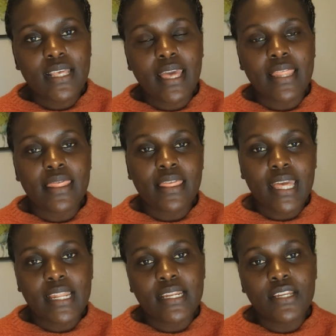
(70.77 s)
and
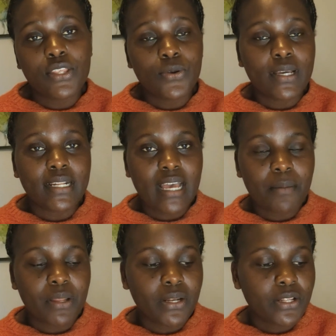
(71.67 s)
then you can
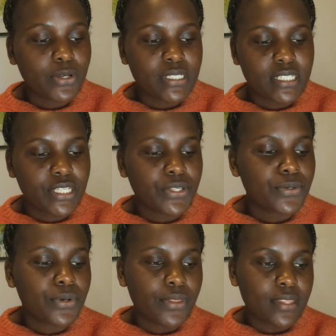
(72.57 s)
come and
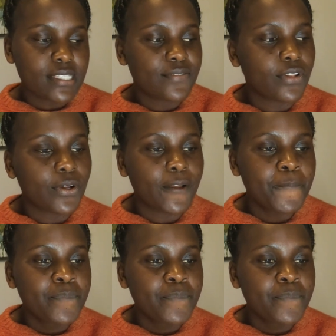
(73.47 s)
continue on this vlog.